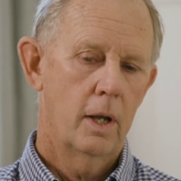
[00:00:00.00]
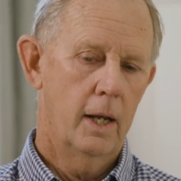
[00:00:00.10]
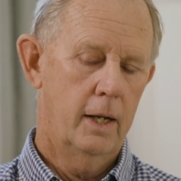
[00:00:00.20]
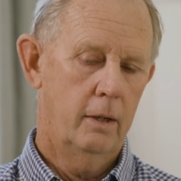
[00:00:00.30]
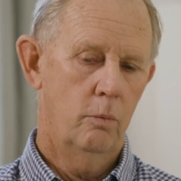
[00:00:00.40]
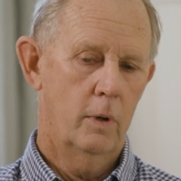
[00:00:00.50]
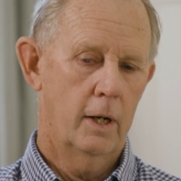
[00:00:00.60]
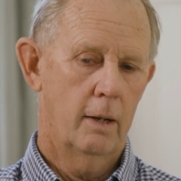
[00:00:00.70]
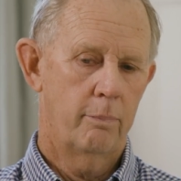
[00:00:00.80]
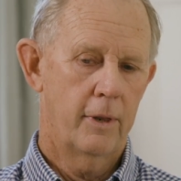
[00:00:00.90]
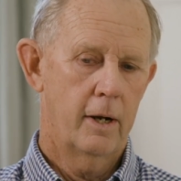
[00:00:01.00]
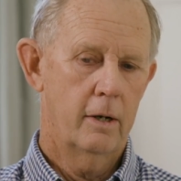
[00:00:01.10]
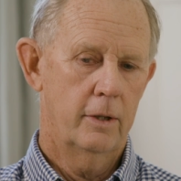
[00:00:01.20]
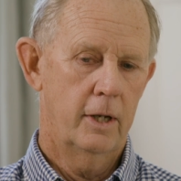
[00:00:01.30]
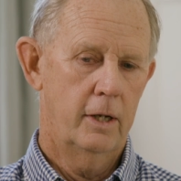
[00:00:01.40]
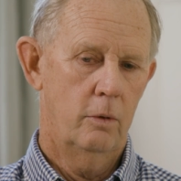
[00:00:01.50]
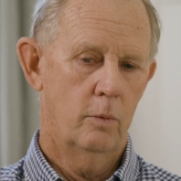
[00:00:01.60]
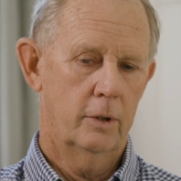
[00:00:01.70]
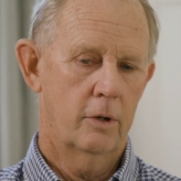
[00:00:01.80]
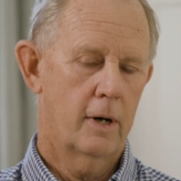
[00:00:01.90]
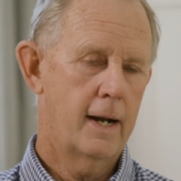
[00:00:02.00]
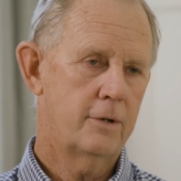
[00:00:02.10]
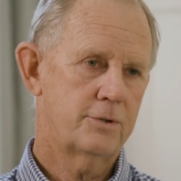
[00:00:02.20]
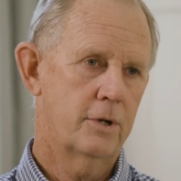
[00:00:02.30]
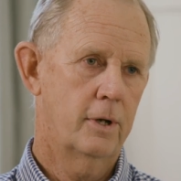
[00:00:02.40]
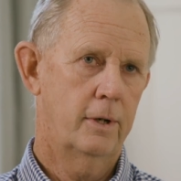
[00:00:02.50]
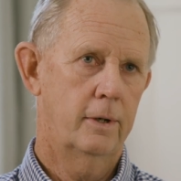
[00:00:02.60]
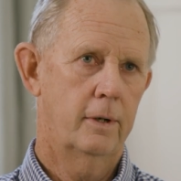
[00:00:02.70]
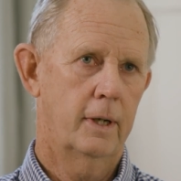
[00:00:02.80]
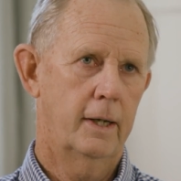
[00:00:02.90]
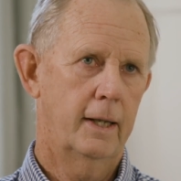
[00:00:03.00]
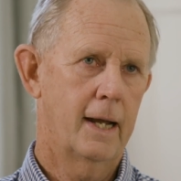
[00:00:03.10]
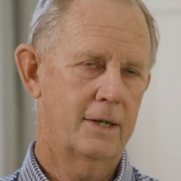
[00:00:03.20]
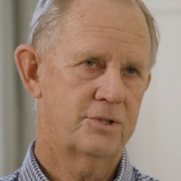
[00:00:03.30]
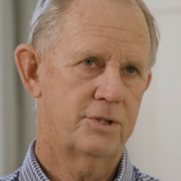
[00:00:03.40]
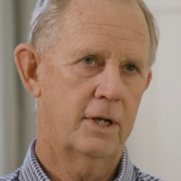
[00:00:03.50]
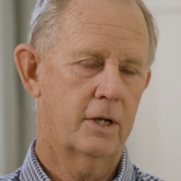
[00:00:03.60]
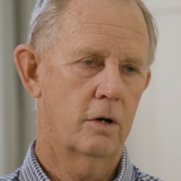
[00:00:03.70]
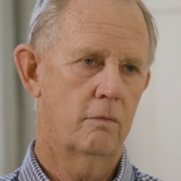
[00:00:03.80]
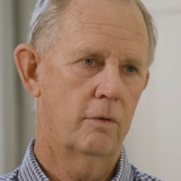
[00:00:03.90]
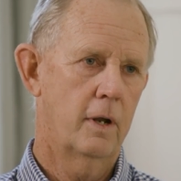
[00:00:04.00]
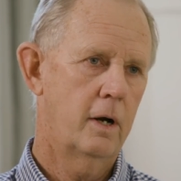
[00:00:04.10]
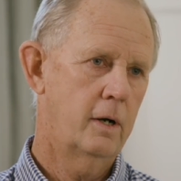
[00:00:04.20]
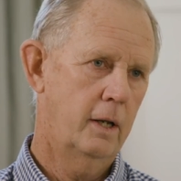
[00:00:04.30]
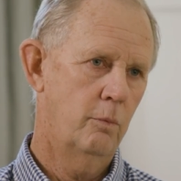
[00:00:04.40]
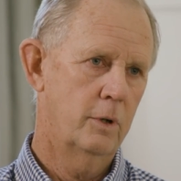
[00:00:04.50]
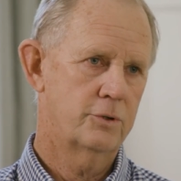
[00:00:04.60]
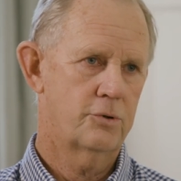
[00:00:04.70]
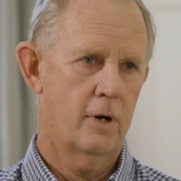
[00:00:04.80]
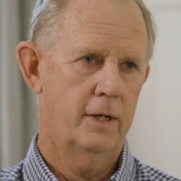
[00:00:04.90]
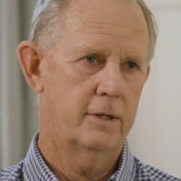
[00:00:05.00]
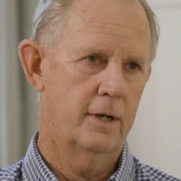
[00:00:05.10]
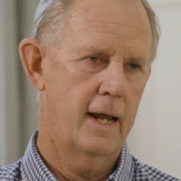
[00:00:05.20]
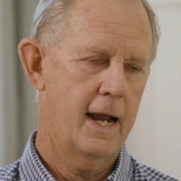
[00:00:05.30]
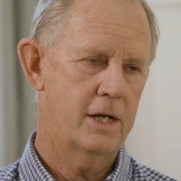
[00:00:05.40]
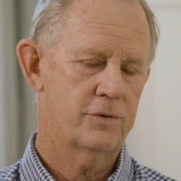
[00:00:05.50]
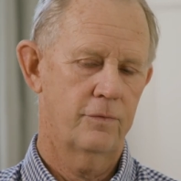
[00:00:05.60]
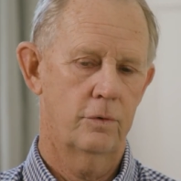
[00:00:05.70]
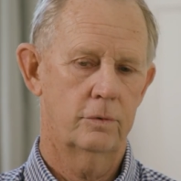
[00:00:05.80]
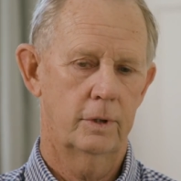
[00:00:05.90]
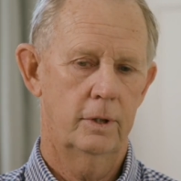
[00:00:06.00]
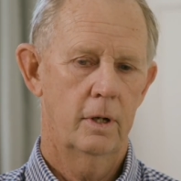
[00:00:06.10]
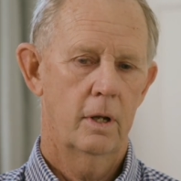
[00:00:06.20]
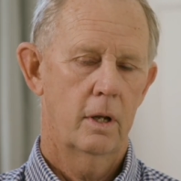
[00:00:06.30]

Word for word: and he went up there, and then he went grouse hunting, and he got sick over there, and he went straight to Nashville, and